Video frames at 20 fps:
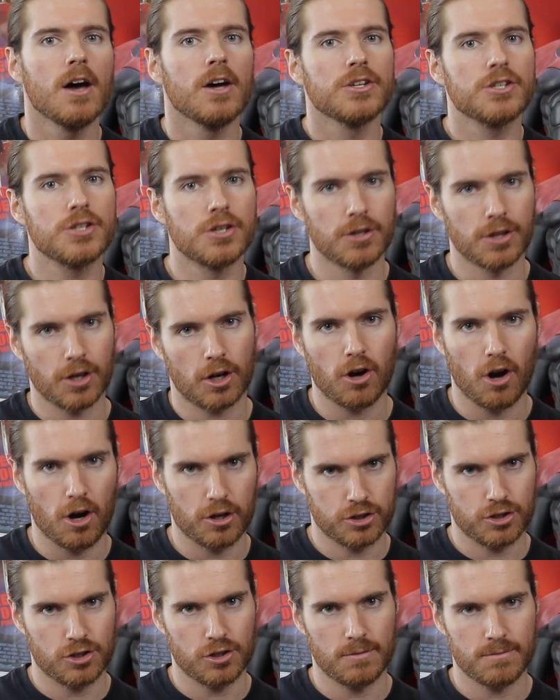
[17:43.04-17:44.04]
to the
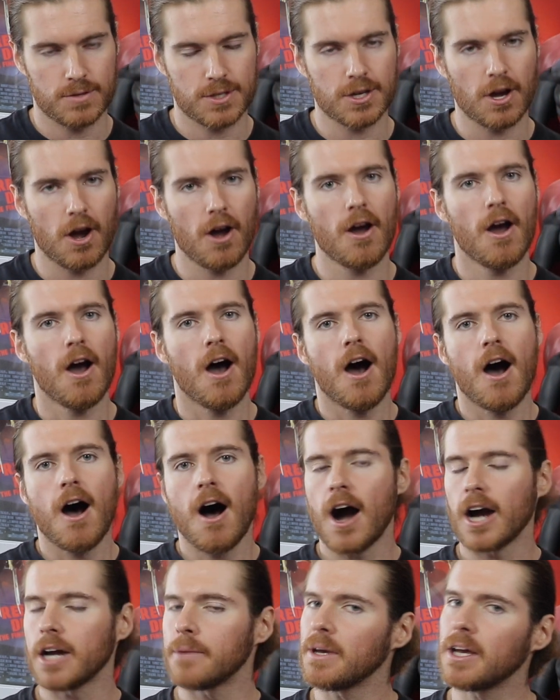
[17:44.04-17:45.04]
costume. So
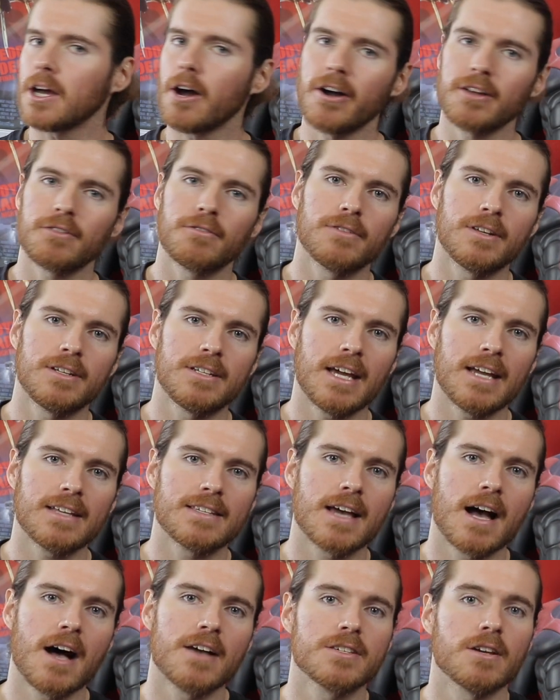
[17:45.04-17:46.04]
I'm going to be going through the
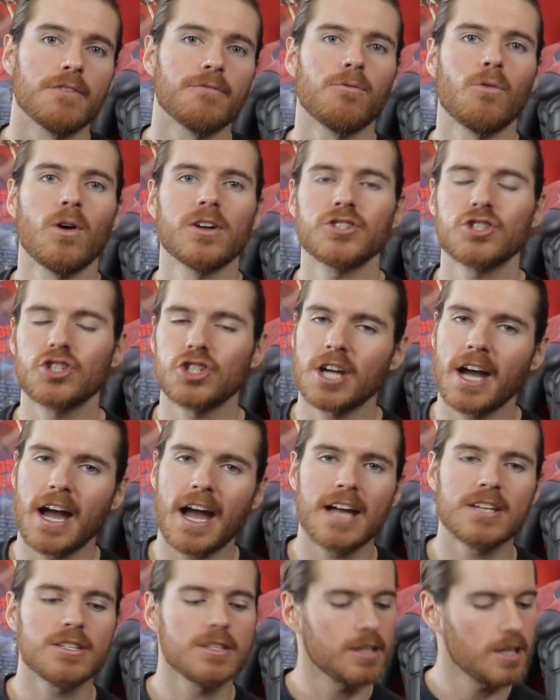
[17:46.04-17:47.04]
details of what's
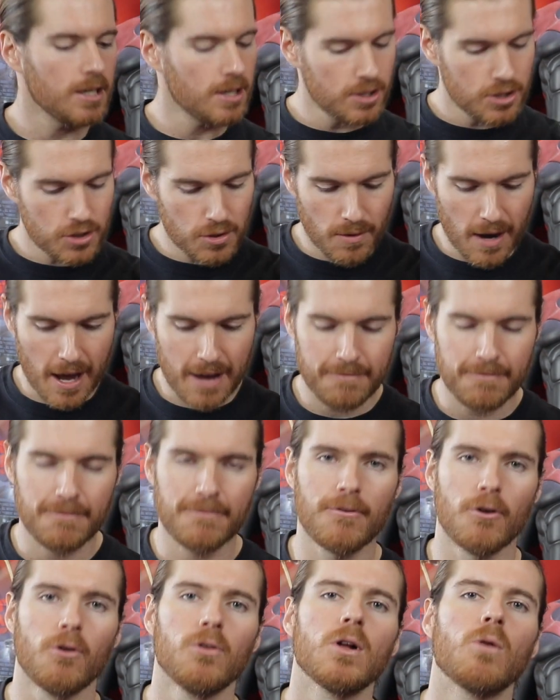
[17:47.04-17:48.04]
changed, going to do a
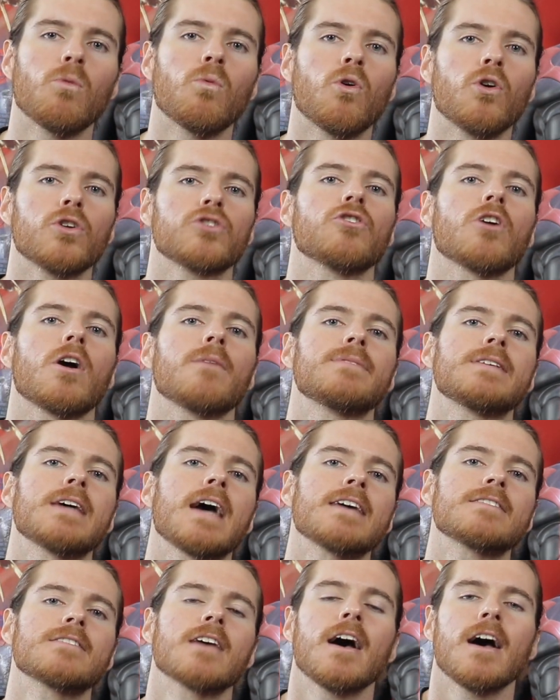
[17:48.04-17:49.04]
full wardrobe
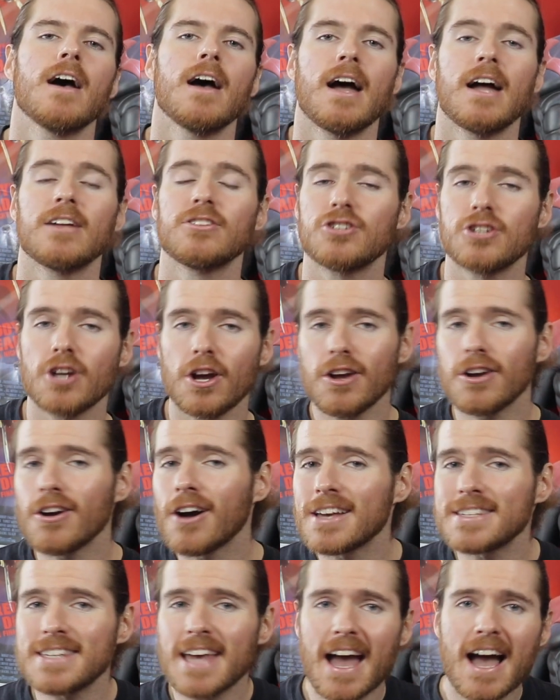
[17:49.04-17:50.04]
test and show you
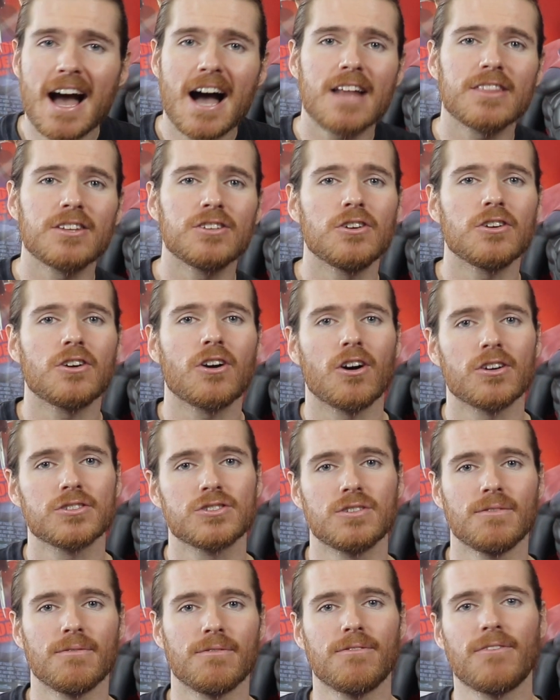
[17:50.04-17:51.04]
guys how the new
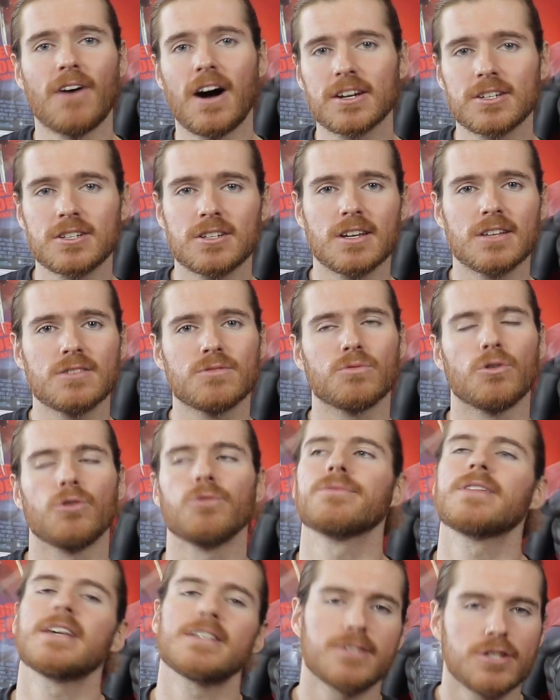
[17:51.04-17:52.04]
costume functions.
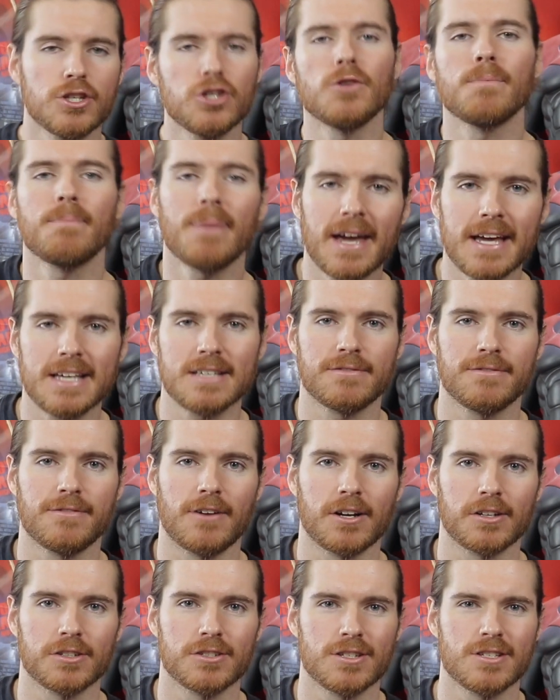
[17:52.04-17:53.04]
Well, this new piece
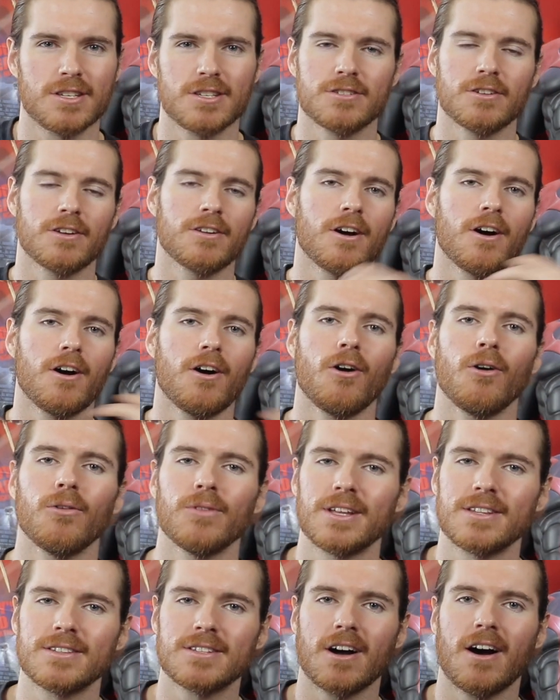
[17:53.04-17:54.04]
functions. It's not a
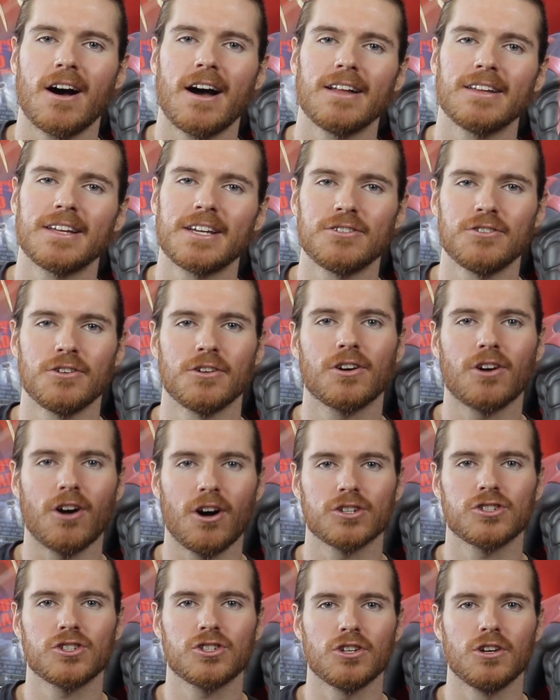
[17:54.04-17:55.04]
whole entirely new
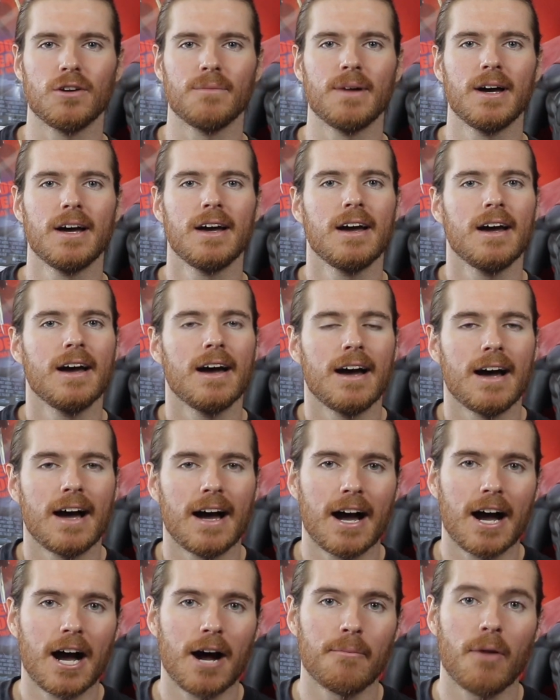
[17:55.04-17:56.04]
costume.
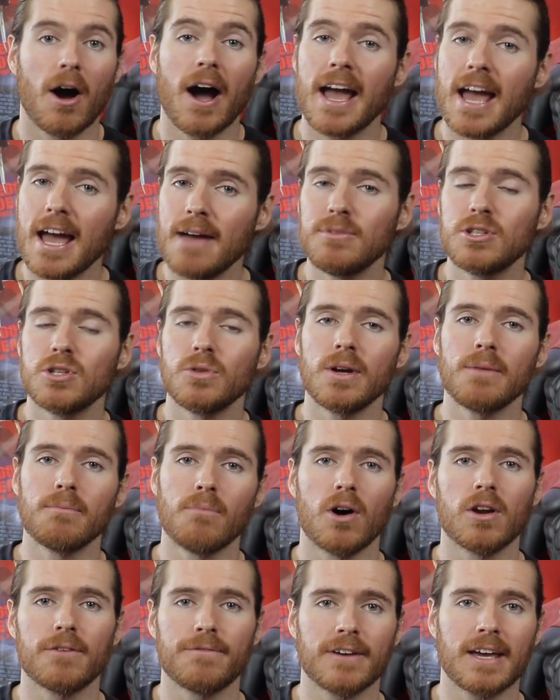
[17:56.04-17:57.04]
I am doing
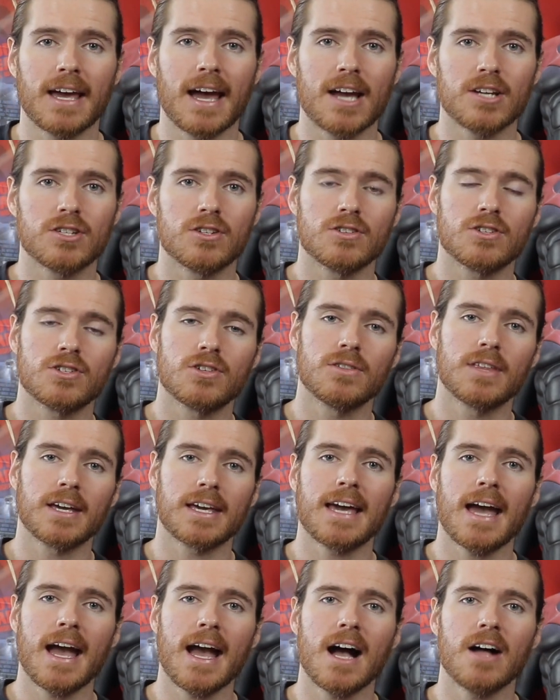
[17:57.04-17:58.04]
modifications to the
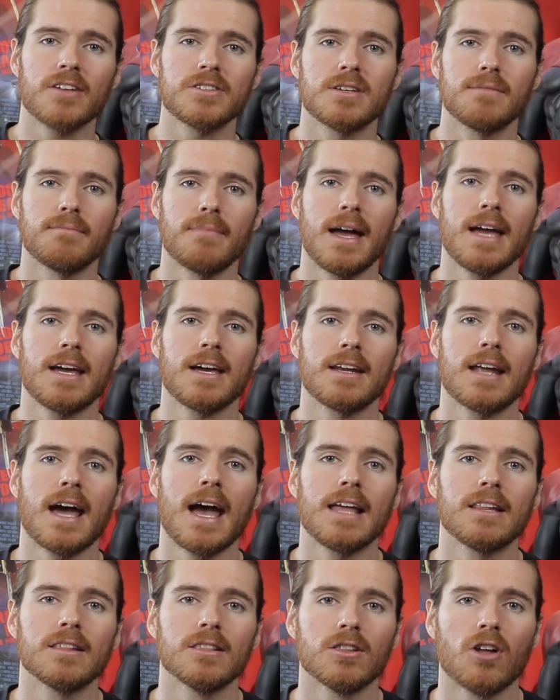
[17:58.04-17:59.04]
cowl to make it
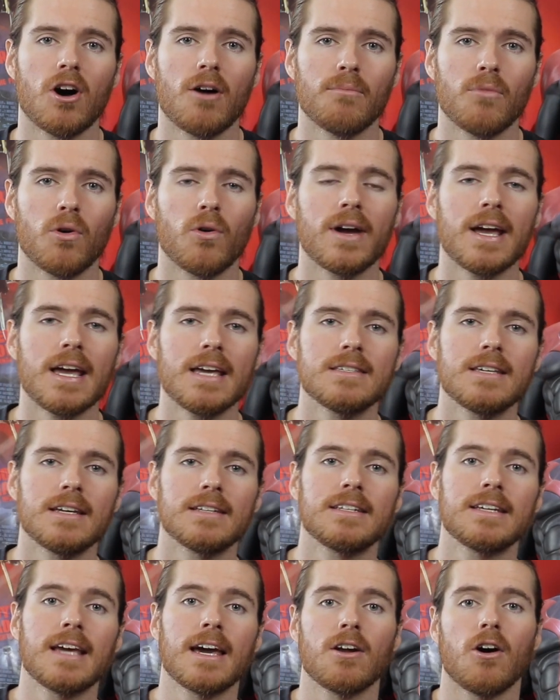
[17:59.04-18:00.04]
a lot more
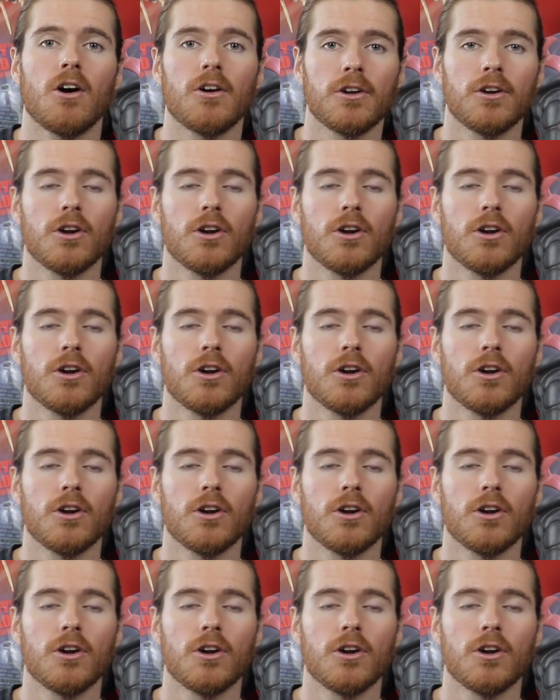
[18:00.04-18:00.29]
easier to get on